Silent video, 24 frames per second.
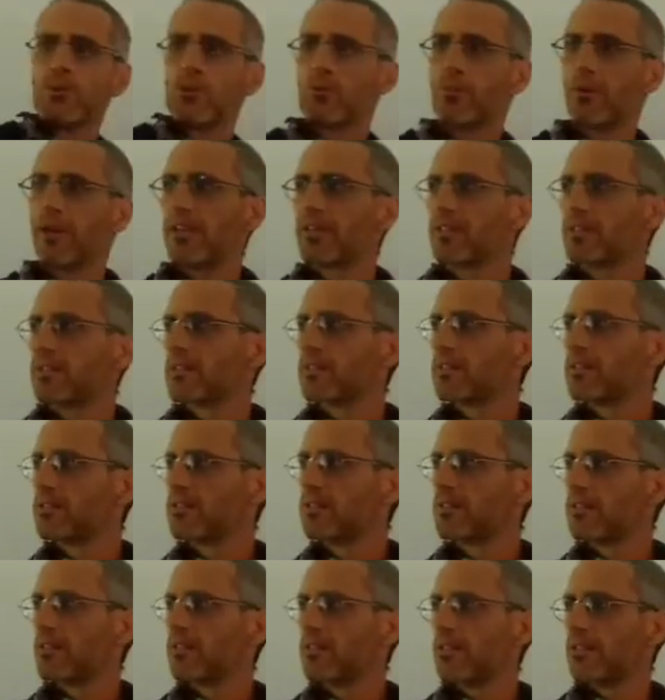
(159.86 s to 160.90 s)
space.
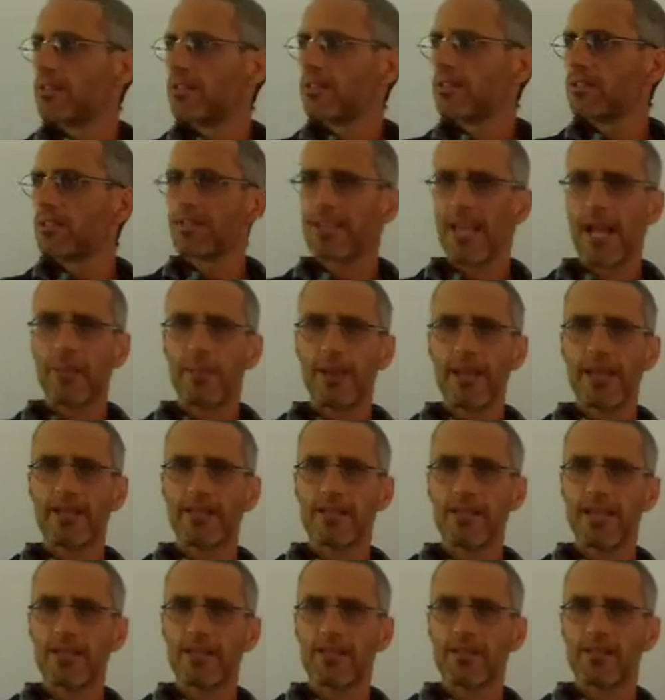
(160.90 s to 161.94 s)
Does that make
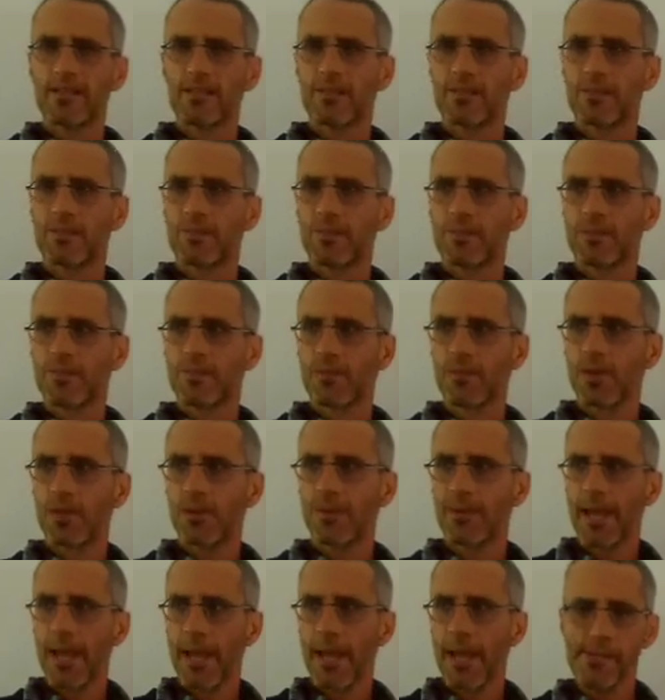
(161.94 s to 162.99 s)
sense?
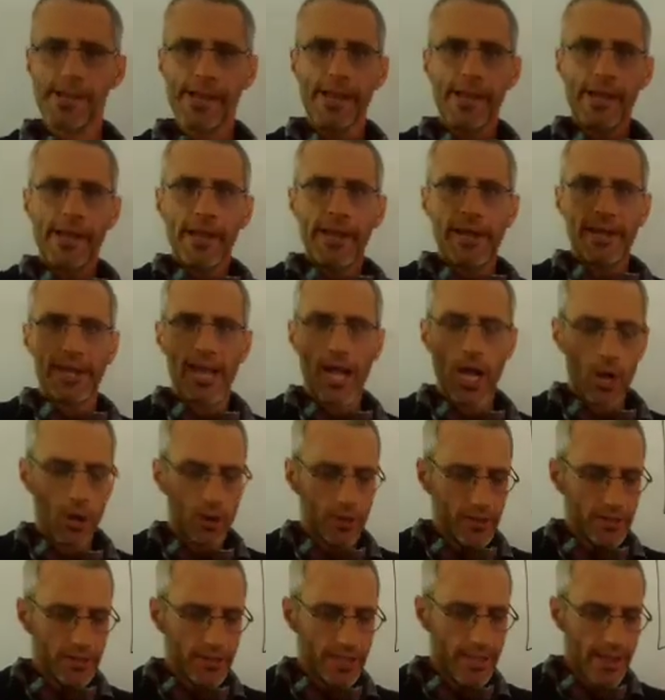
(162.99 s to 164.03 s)
Okay?
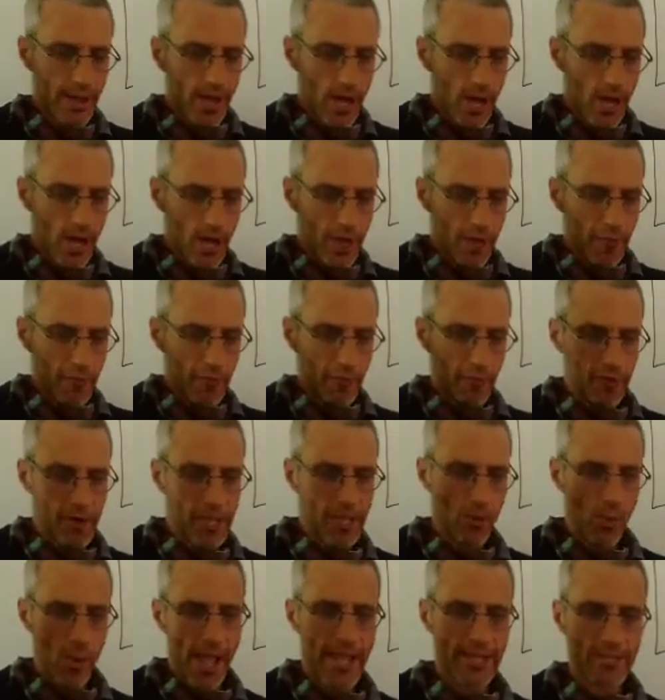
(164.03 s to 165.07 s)
Now, there are
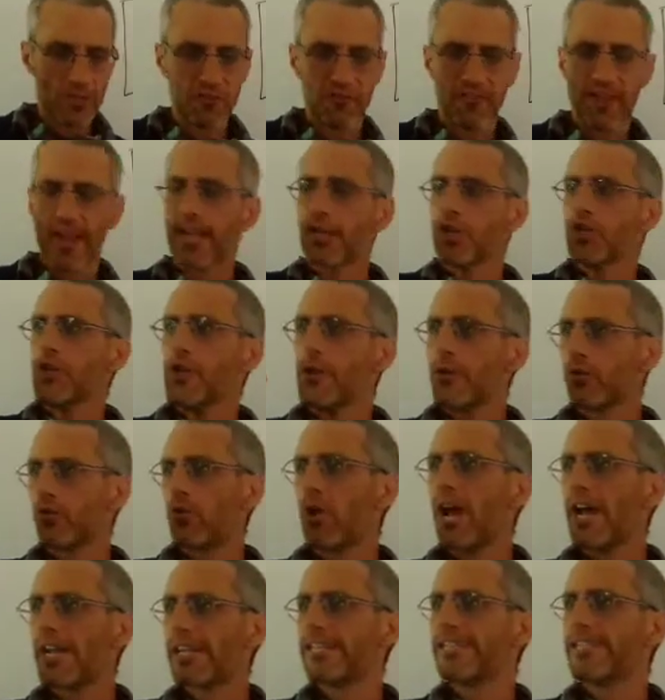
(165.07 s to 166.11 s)
3 ways of actually
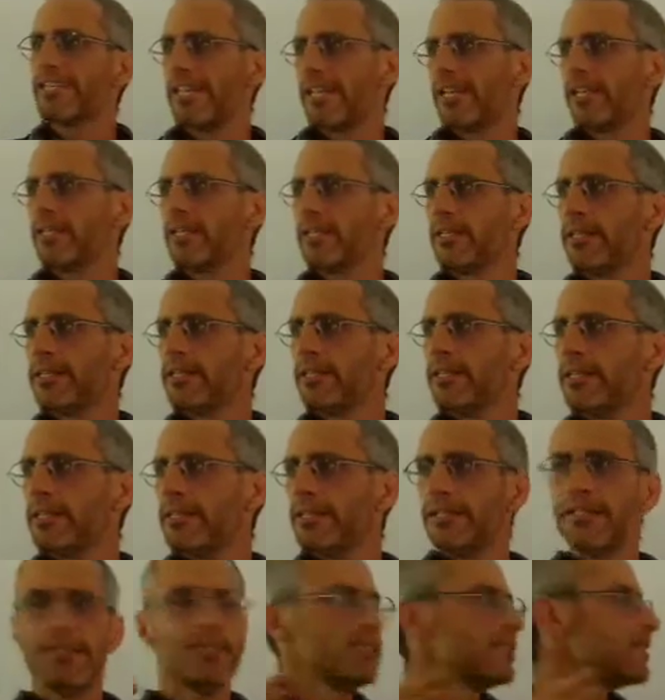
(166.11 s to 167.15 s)
writing
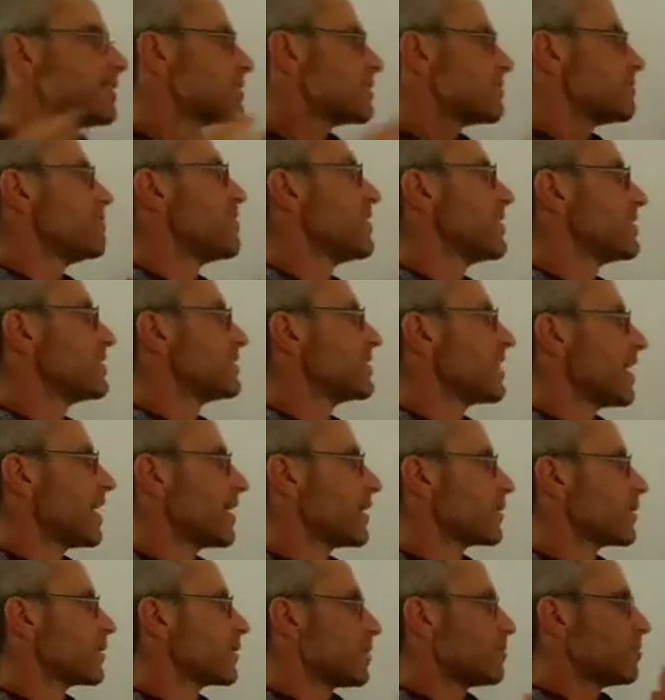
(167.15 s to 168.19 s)
this Venn
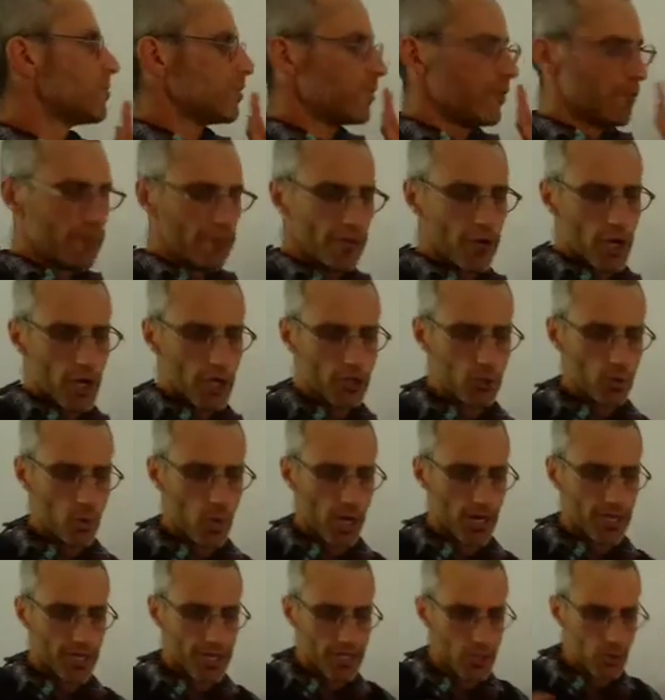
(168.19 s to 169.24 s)
diagram. The first
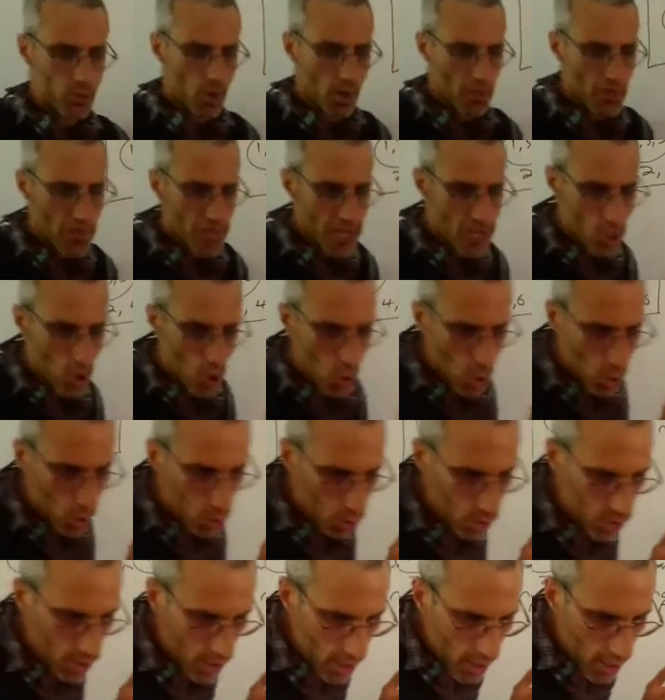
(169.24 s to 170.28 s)
one is what they
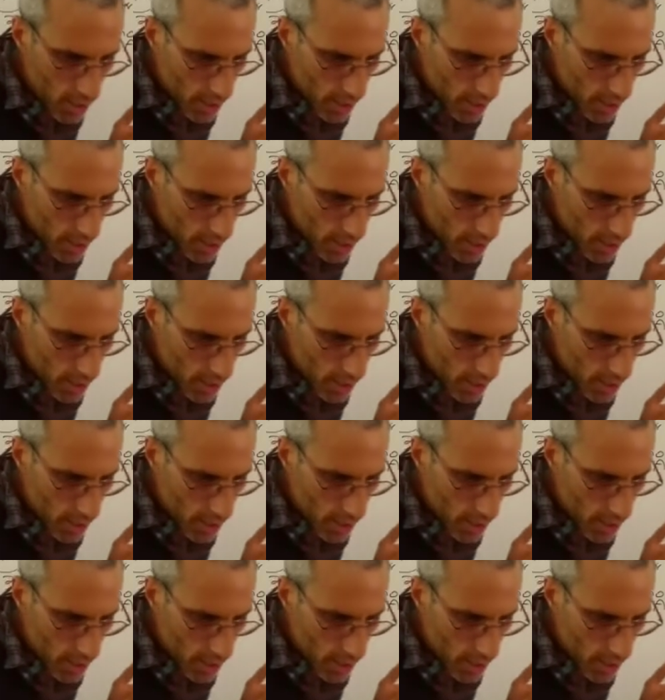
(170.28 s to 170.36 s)
call